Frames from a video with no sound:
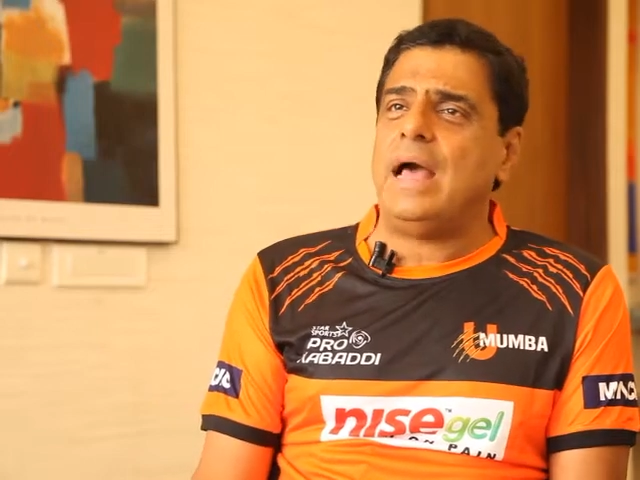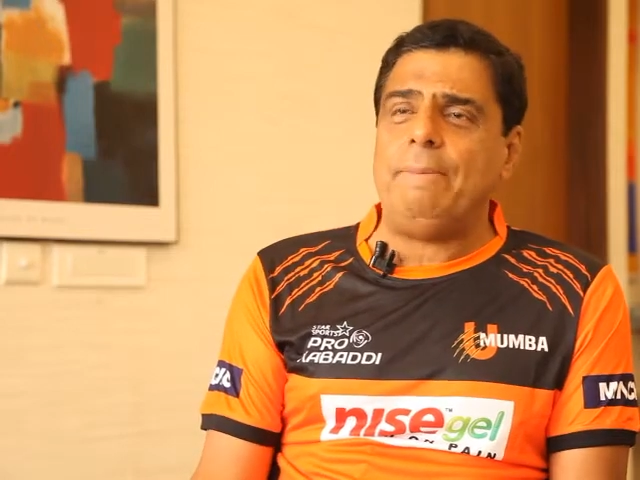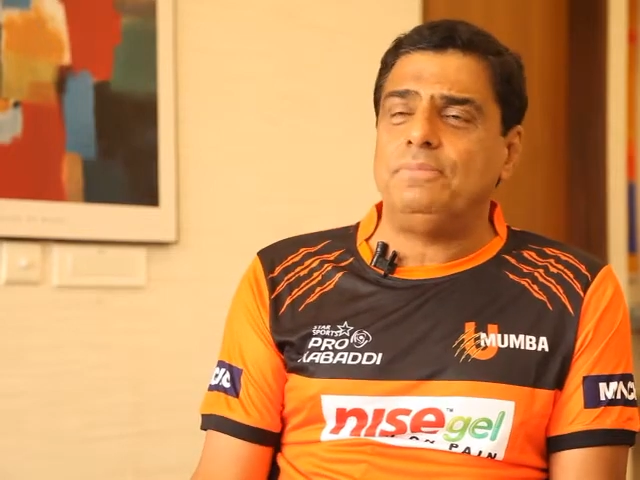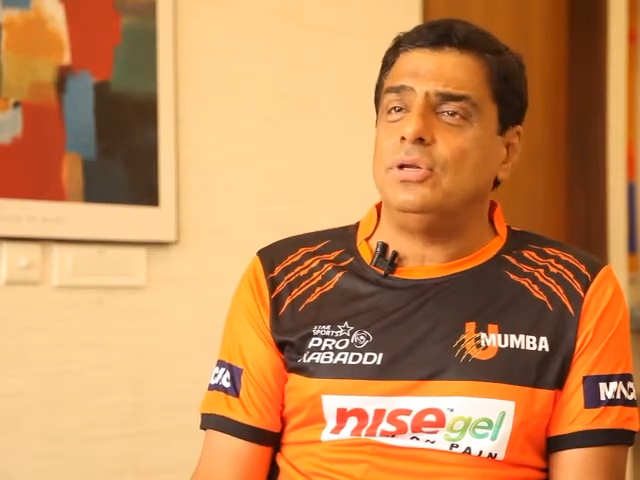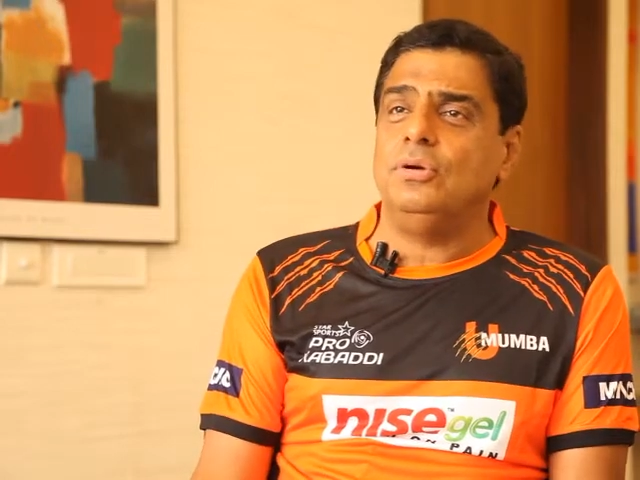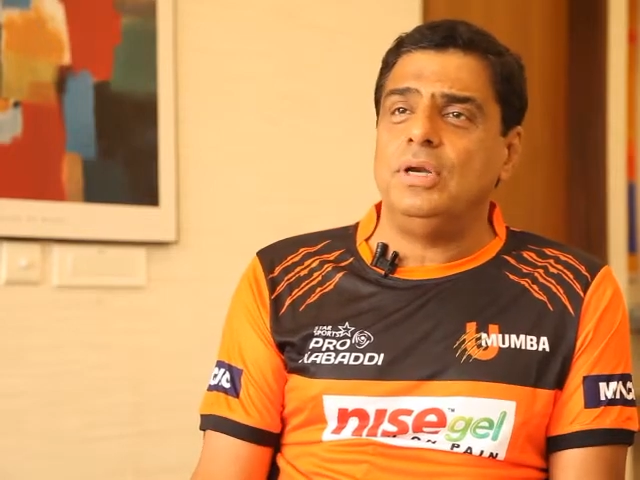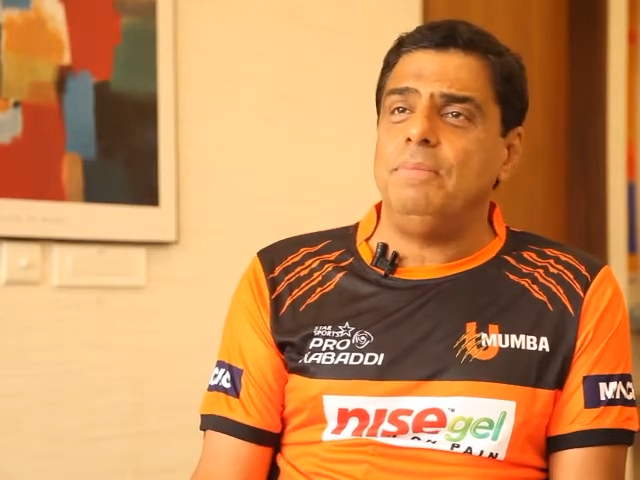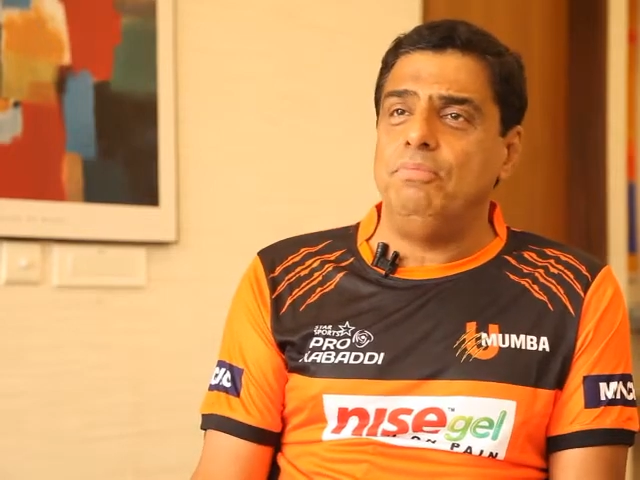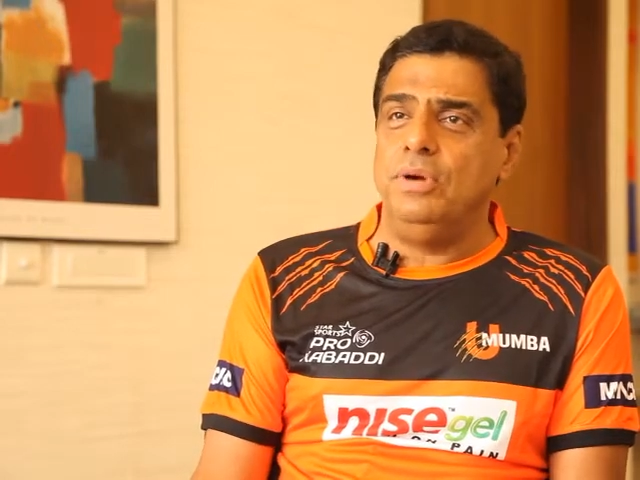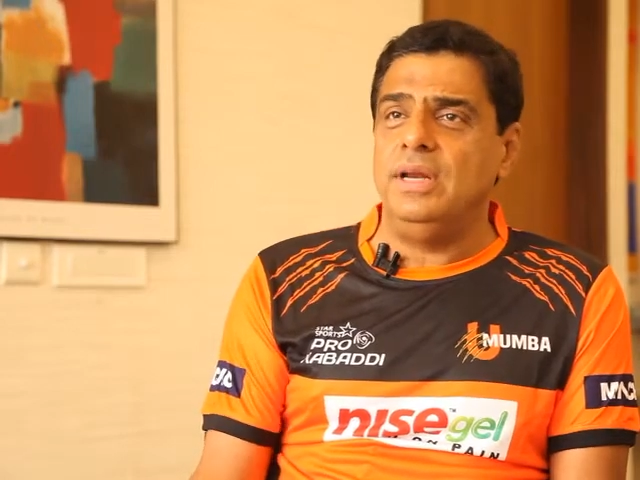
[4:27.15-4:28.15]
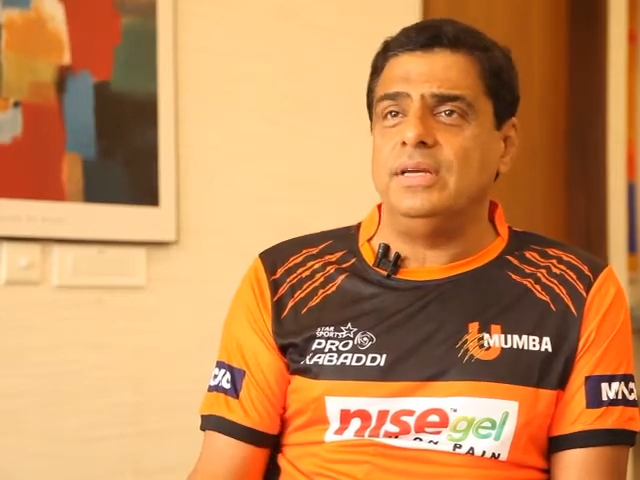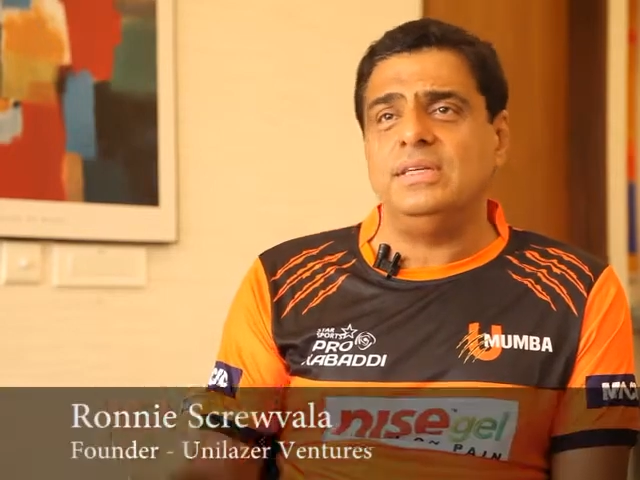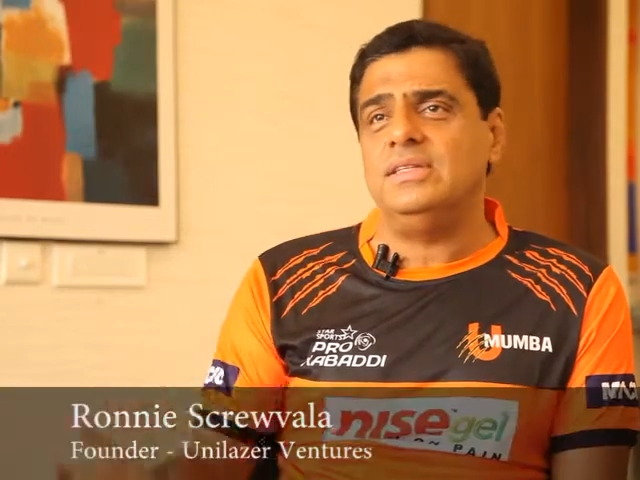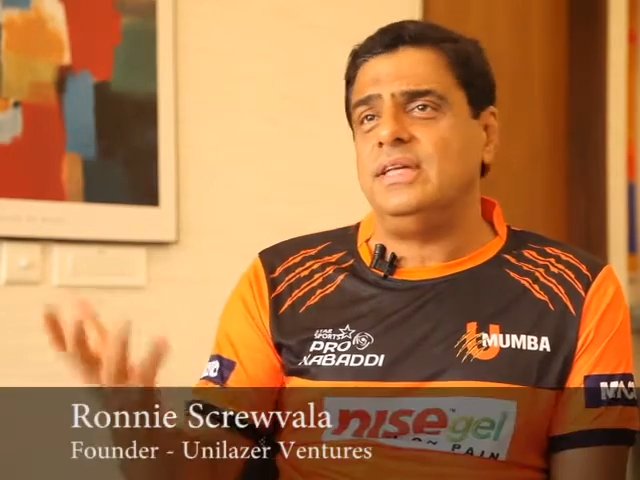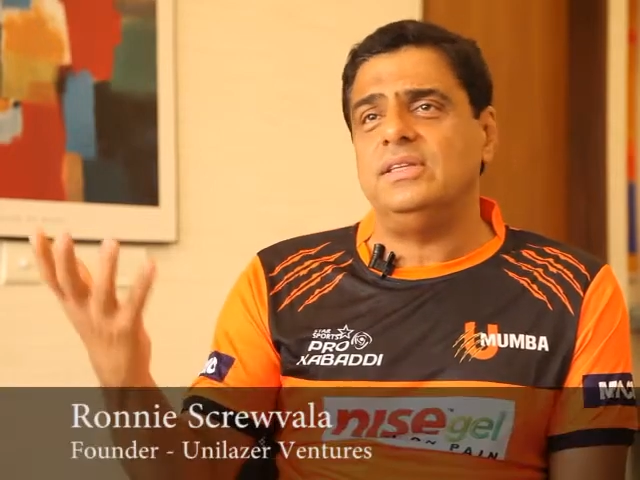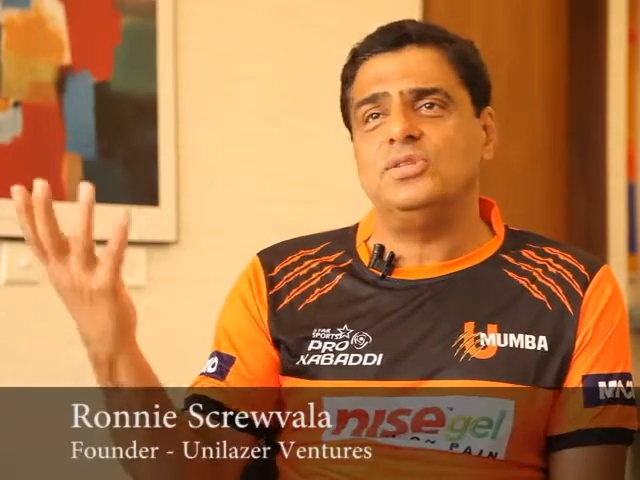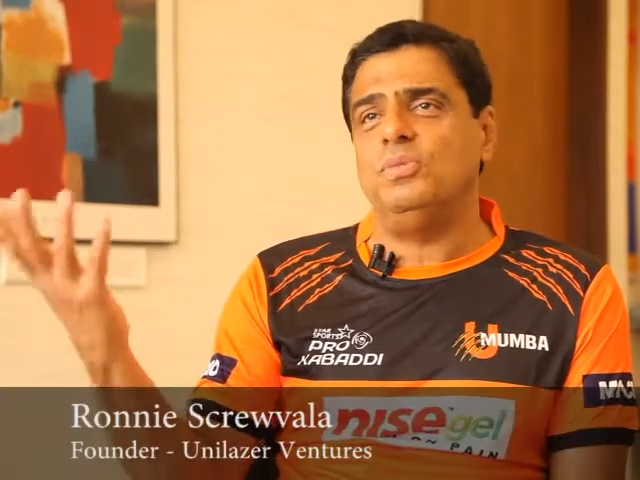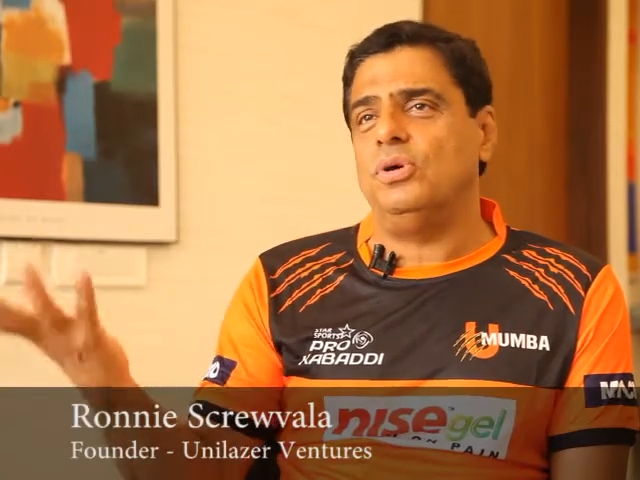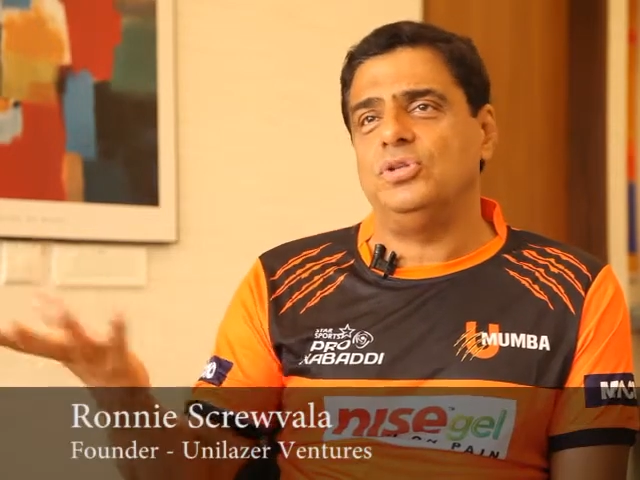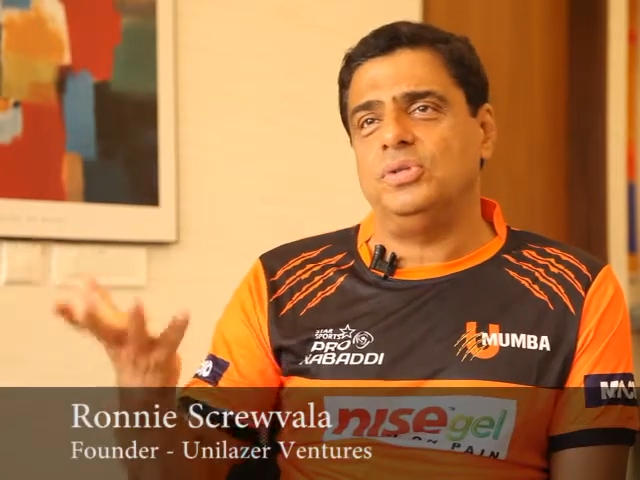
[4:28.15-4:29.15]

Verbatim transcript: absolutely brilliant and take the sport